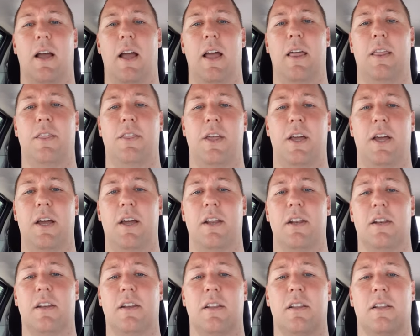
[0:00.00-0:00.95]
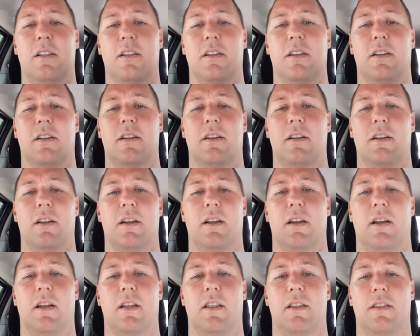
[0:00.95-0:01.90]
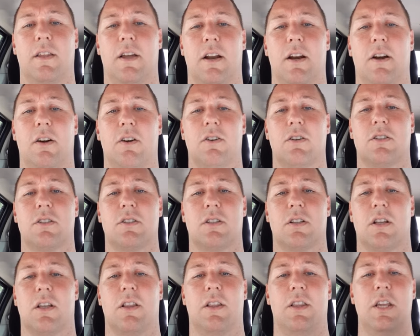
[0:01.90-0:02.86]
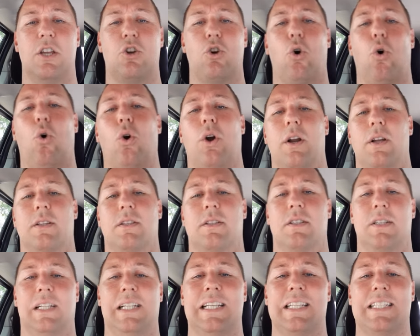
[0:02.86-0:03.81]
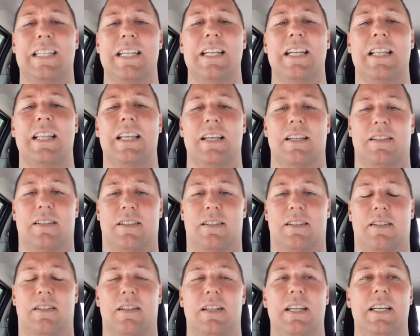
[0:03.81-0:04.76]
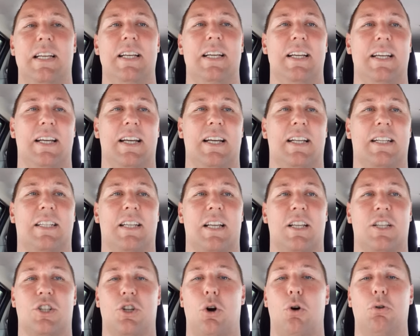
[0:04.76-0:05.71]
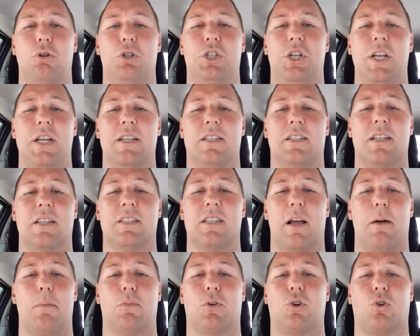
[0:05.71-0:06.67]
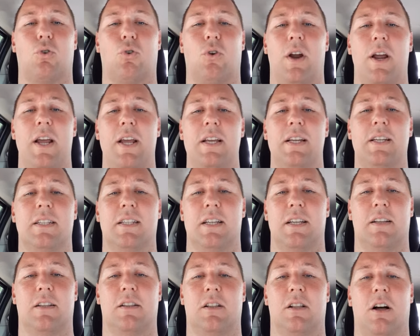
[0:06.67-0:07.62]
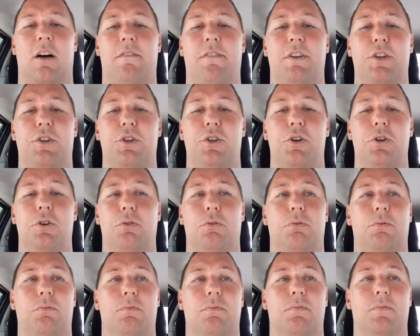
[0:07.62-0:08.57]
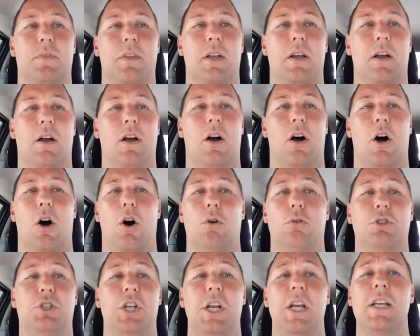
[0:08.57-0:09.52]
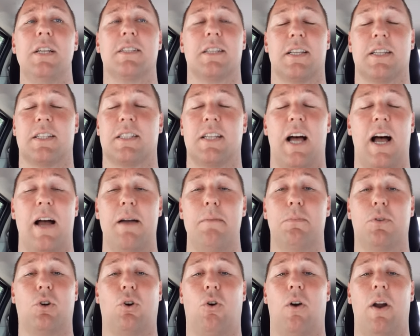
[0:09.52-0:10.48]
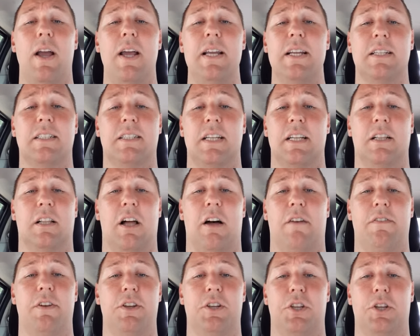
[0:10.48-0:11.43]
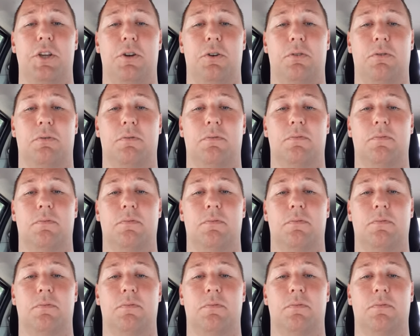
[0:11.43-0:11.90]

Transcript: And then there's the chorus. Listen to this. It says, Oh Jesus, I'm crazy loving you. Oh Jesus, I'm crazy loving you.